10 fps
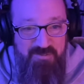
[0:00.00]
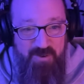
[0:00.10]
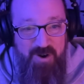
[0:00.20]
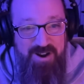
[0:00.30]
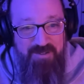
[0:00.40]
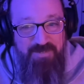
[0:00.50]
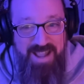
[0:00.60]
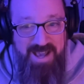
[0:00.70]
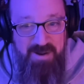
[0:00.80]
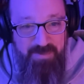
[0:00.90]
far enough
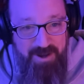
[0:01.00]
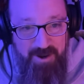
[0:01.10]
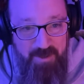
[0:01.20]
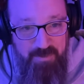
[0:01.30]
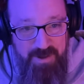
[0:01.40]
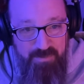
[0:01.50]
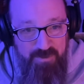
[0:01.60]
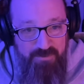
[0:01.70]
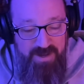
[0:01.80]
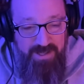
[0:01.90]
ahead about other
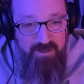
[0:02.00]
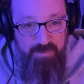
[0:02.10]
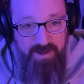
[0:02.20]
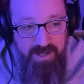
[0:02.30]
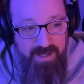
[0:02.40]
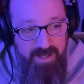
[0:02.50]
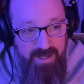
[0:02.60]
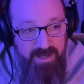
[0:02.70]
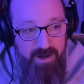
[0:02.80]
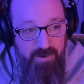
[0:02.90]
people's feelings, but
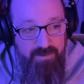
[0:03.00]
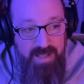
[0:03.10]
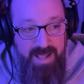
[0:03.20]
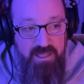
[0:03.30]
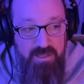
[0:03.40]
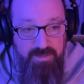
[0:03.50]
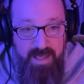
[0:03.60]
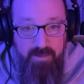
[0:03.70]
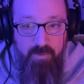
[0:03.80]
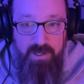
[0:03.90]
you know, that's
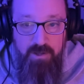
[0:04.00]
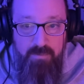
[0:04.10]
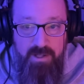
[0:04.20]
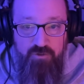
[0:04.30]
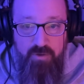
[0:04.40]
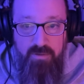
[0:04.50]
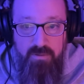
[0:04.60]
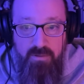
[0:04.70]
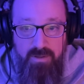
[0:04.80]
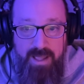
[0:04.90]
that when you
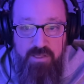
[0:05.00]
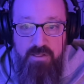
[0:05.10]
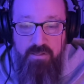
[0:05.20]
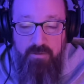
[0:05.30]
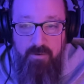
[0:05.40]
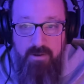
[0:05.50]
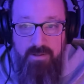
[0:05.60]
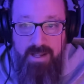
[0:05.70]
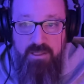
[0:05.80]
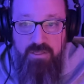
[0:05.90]
mention lessons
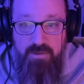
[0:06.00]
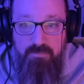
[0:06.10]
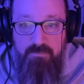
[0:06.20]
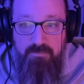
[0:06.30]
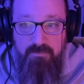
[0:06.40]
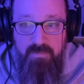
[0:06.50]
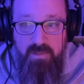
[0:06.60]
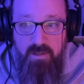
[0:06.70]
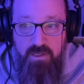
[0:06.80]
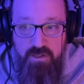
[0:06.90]
learned, that's the
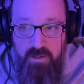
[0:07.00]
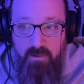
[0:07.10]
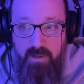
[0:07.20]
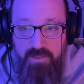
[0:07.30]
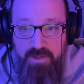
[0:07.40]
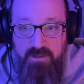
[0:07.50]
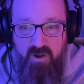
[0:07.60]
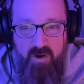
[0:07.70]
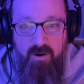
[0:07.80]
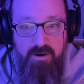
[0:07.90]
still, I think,
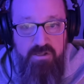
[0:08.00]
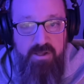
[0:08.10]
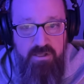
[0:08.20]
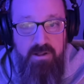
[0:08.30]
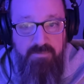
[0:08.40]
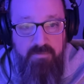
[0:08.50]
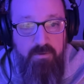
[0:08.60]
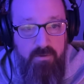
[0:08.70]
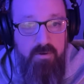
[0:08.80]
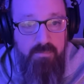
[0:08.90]
the hardest lesson I've
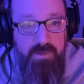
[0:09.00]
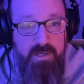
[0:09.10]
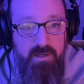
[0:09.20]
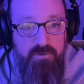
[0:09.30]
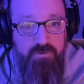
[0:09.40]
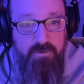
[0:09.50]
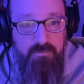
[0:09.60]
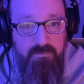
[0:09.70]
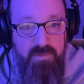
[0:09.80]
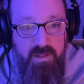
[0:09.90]
ever learned, because
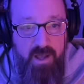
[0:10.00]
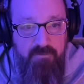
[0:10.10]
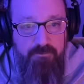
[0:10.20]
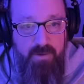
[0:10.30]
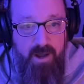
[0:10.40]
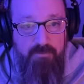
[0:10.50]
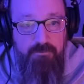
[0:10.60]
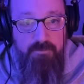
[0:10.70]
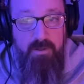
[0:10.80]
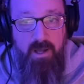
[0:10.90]
I've
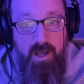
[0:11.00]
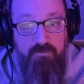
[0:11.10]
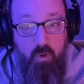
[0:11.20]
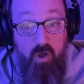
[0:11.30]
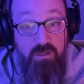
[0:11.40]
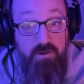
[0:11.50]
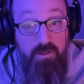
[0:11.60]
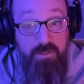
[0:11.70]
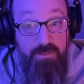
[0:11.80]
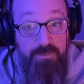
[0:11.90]
I've I've lost
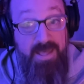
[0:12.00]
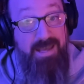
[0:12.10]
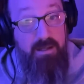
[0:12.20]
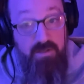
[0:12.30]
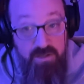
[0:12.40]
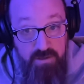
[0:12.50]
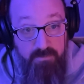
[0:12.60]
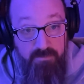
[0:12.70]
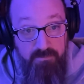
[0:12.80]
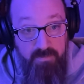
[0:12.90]
things
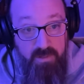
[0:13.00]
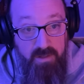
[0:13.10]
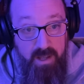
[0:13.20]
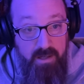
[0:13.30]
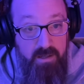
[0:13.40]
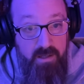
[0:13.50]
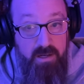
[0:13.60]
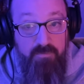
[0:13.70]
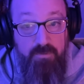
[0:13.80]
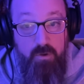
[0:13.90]
and,
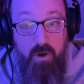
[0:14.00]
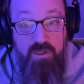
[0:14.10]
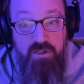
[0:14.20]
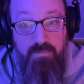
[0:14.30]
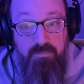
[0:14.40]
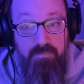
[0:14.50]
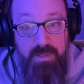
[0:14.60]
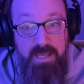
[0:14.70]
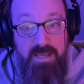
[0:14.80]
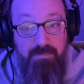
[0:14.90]
and I've lost
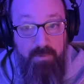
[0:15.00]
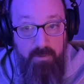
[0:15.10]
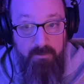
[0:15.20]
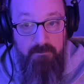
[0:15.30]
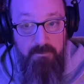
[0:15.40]
people.